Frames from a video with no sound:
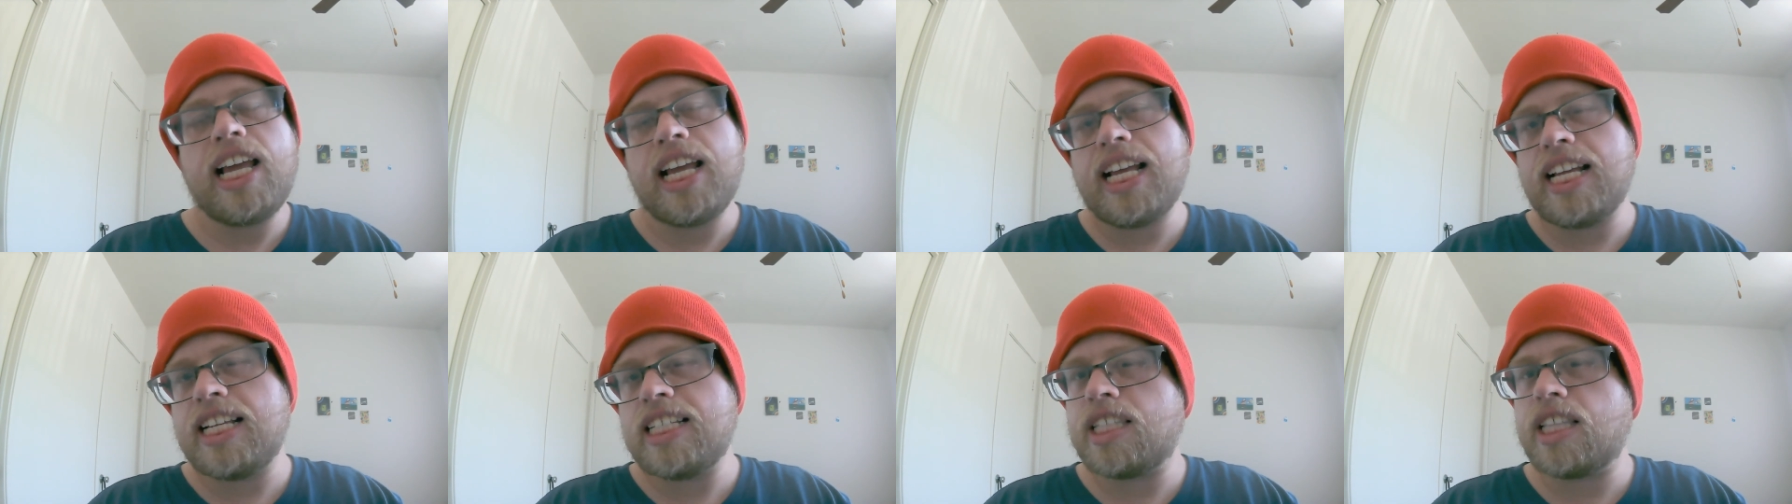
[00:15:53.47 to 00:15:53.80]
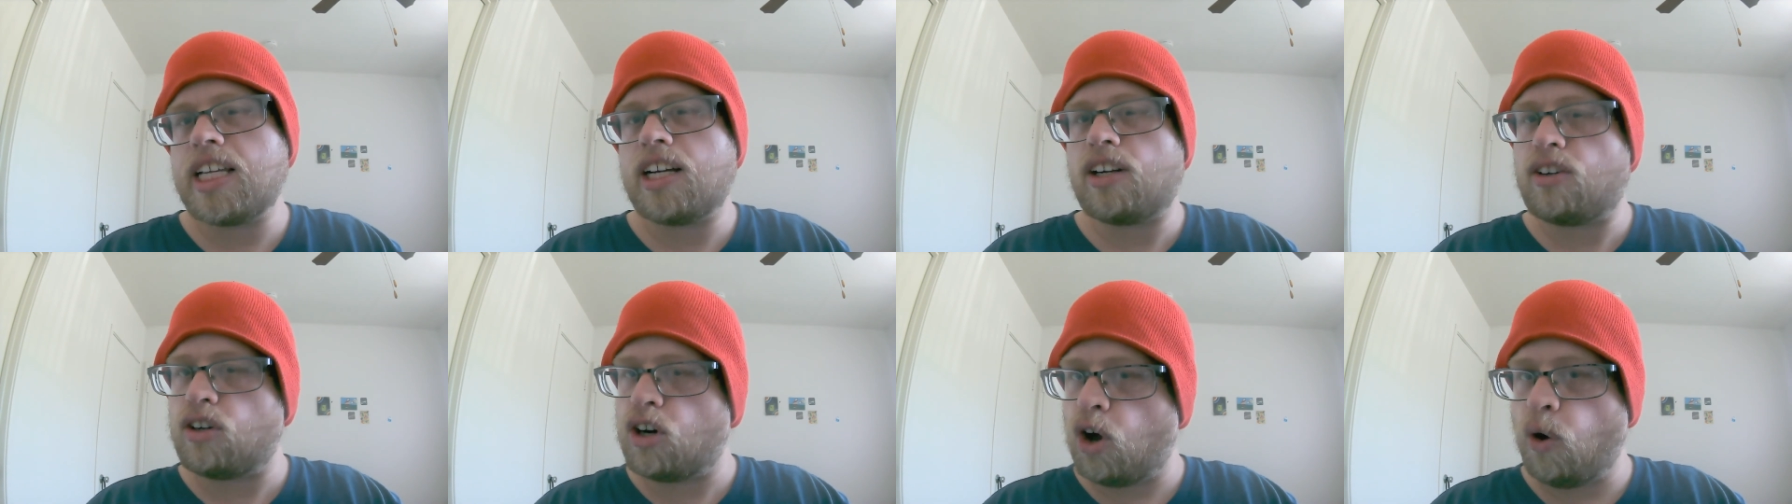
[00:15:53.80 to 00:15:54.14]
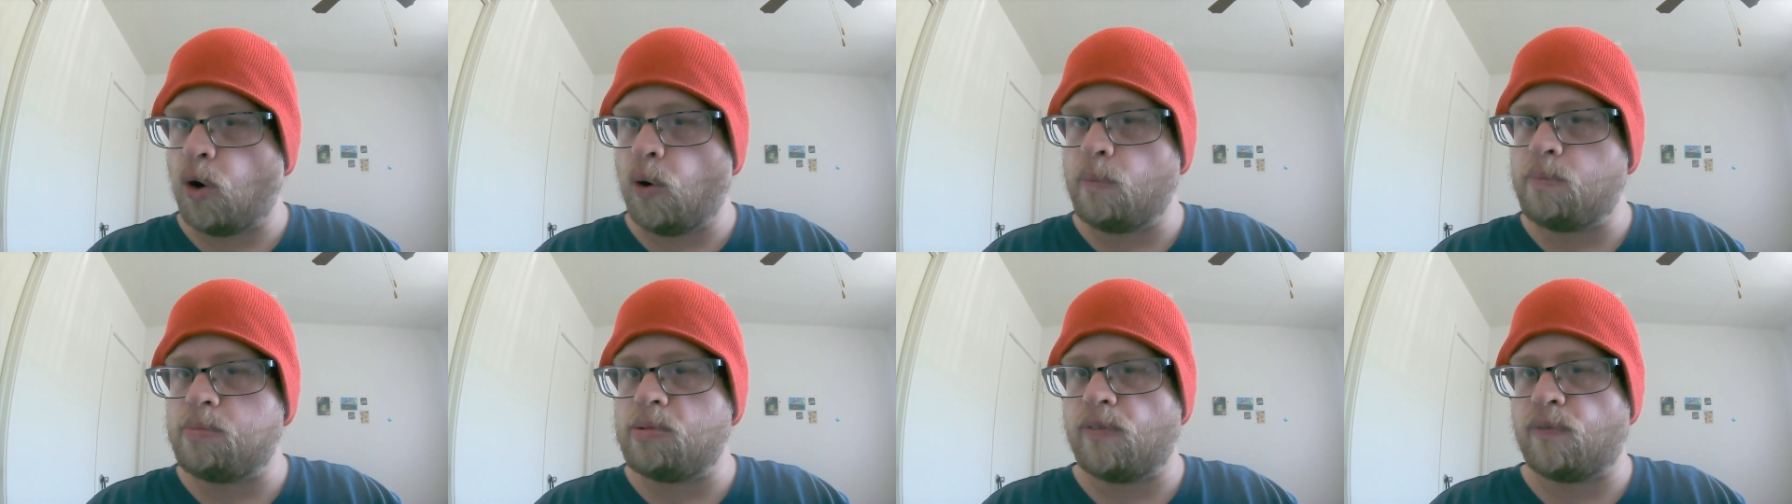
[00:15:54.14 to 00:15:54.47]
Is there
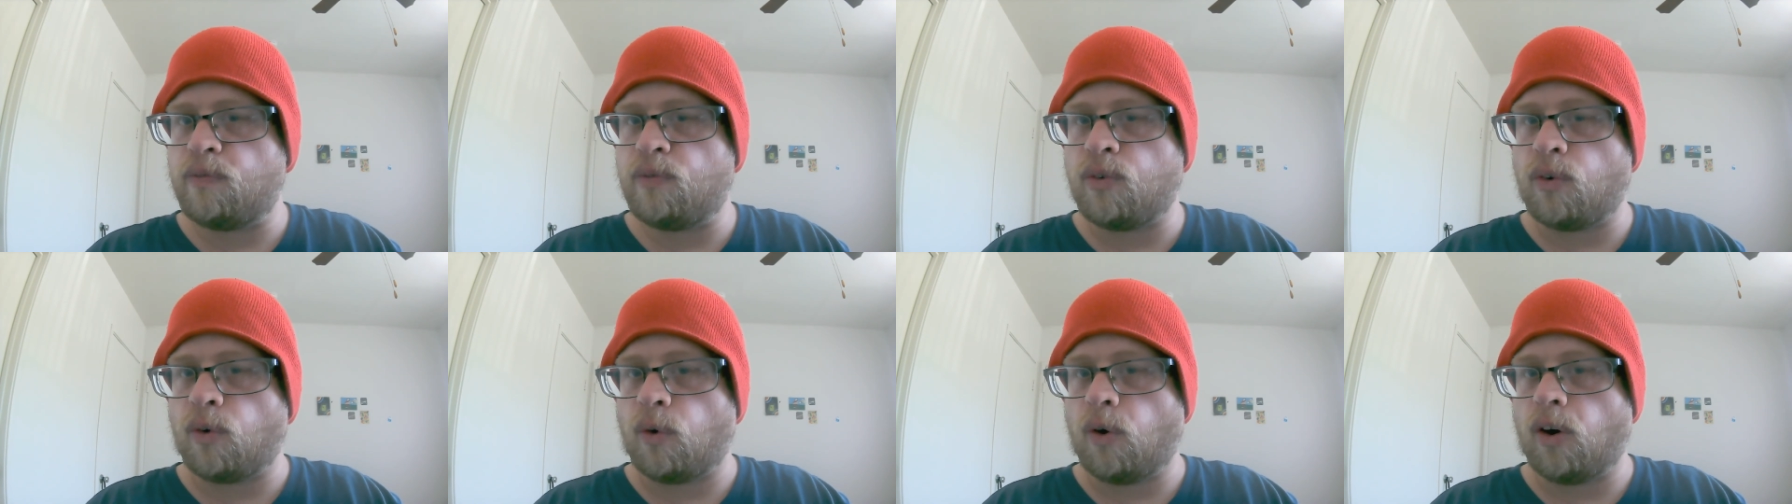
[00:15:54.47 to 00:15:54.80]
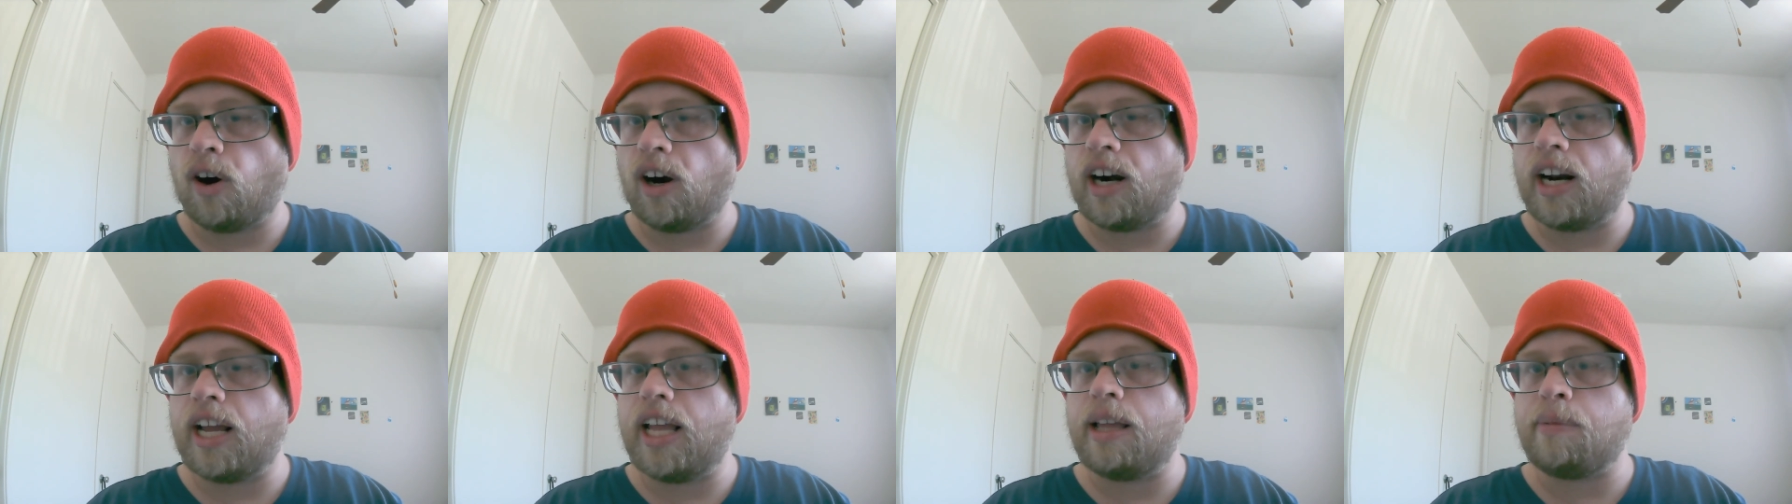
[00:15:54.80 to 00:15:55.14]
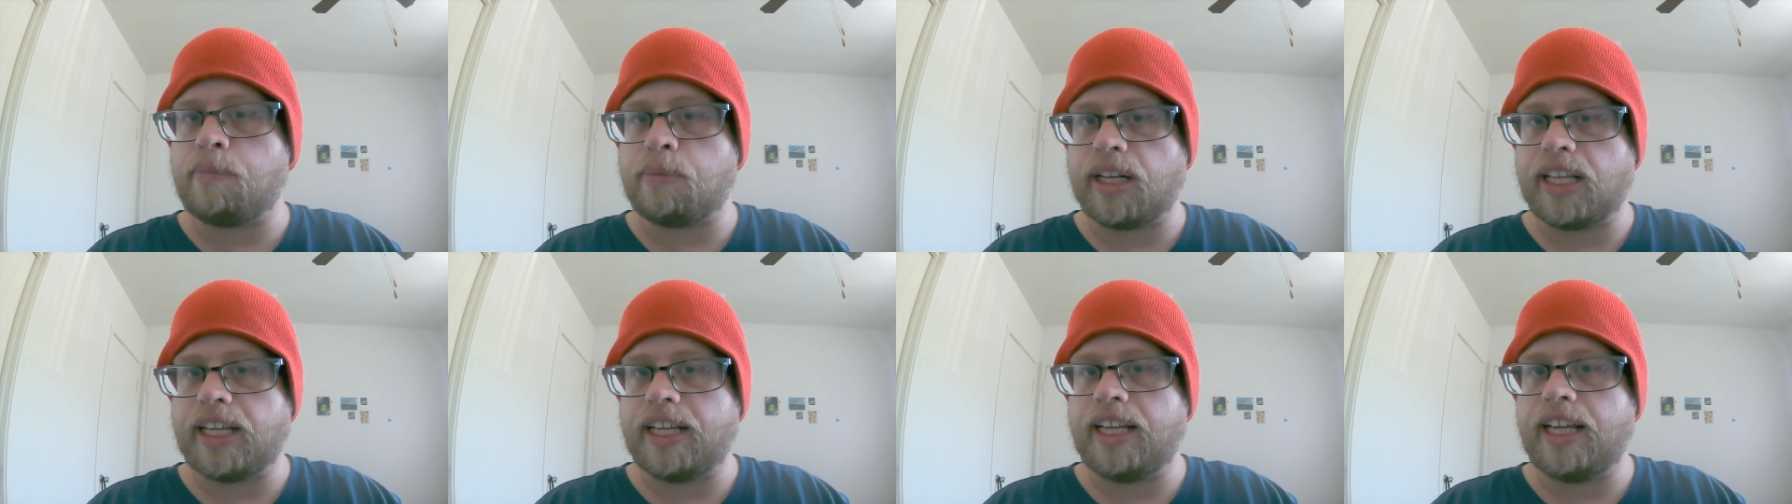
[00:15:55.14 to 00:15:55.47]
hope for
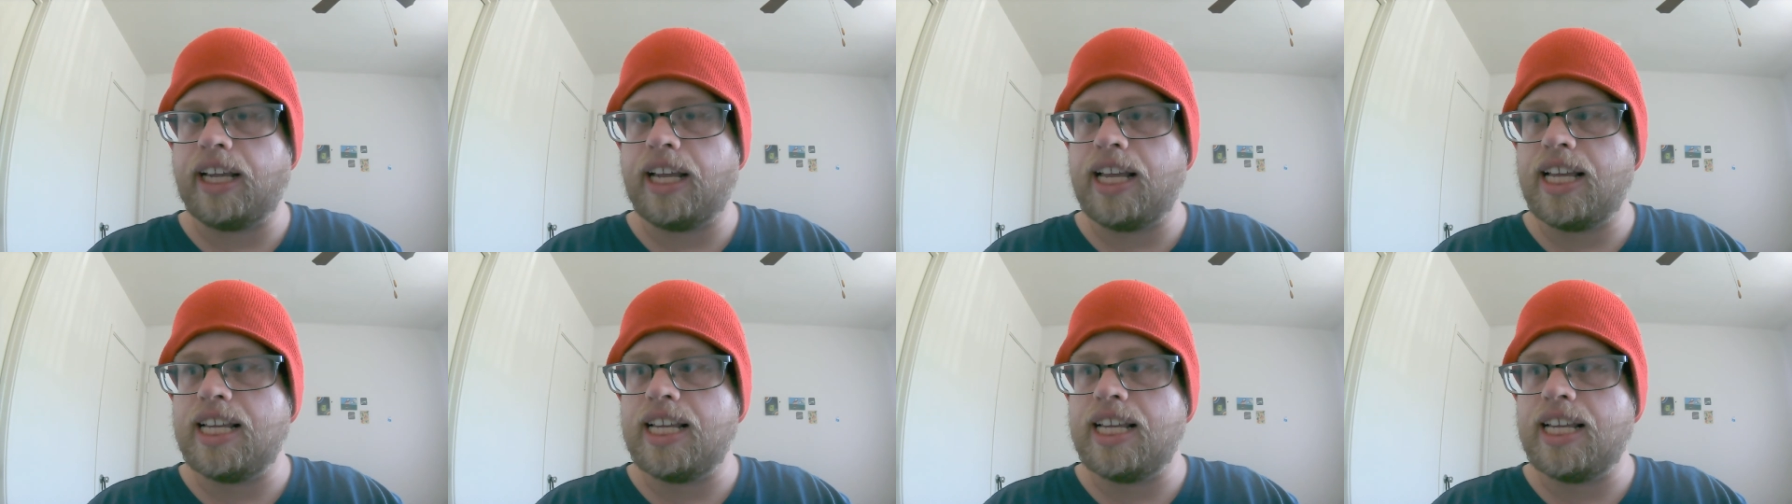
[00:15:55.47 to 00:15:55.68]
Emily?